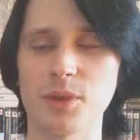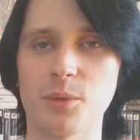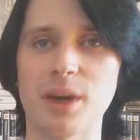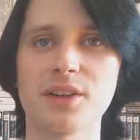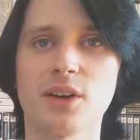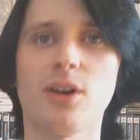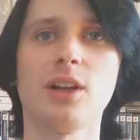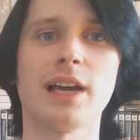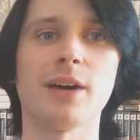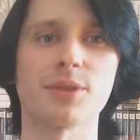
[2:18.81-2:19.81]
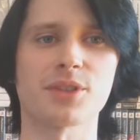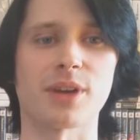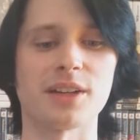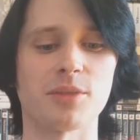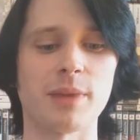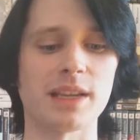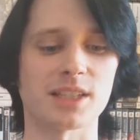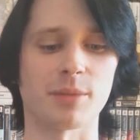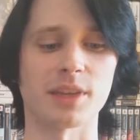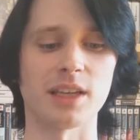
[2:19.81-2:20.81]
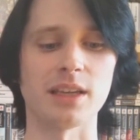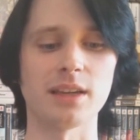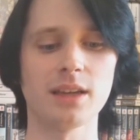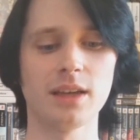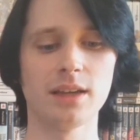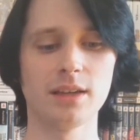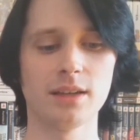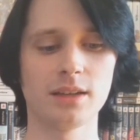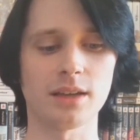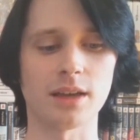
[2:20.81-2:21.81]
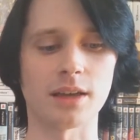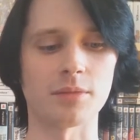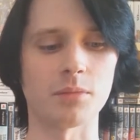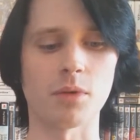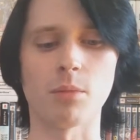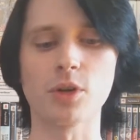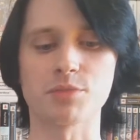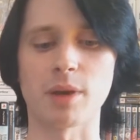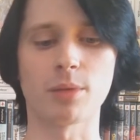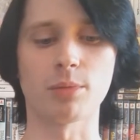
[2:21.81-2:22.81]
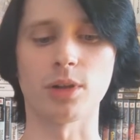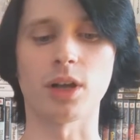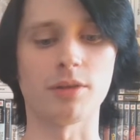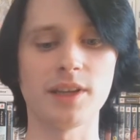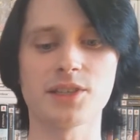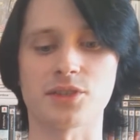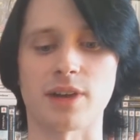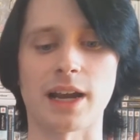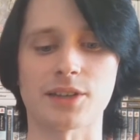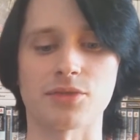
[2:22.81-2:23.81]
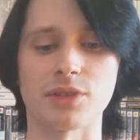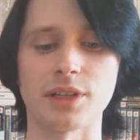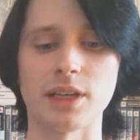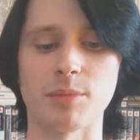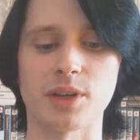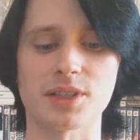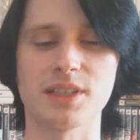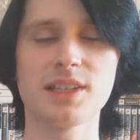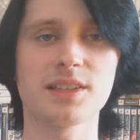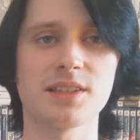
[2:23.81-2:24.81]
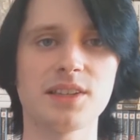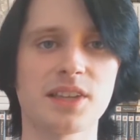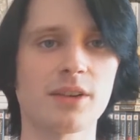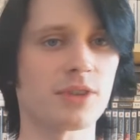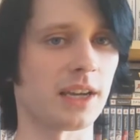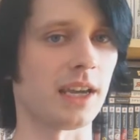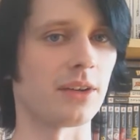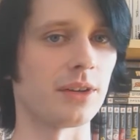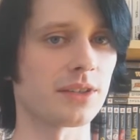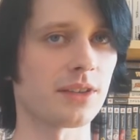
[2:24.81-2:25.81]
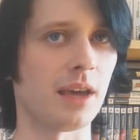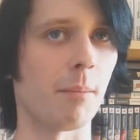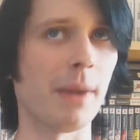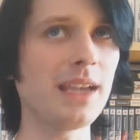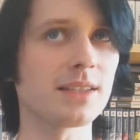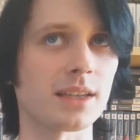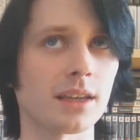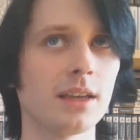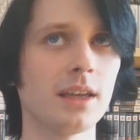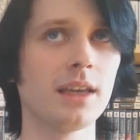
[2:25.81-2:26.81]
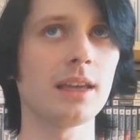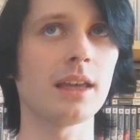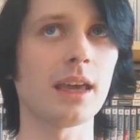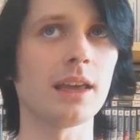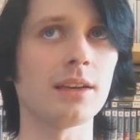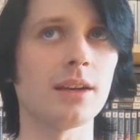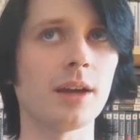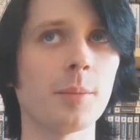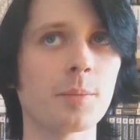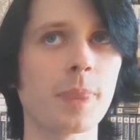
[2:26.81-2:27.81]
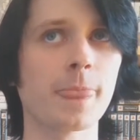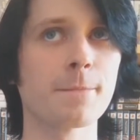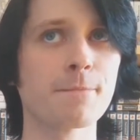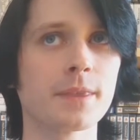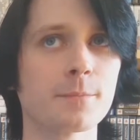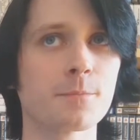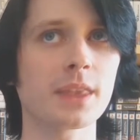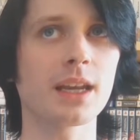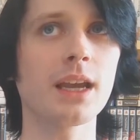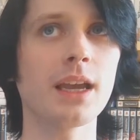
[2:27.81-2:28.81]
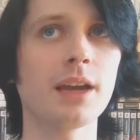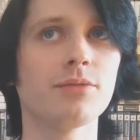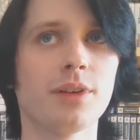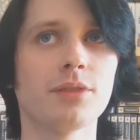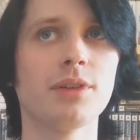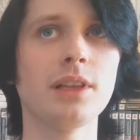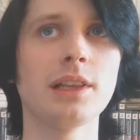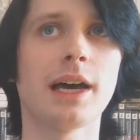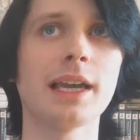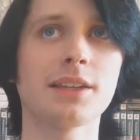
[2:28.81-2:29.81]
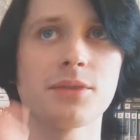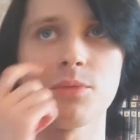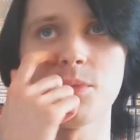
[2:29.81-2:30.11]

went all out trying to make some of the most memorable of his tracks, really, because this soundtrack here is amazing, and really liked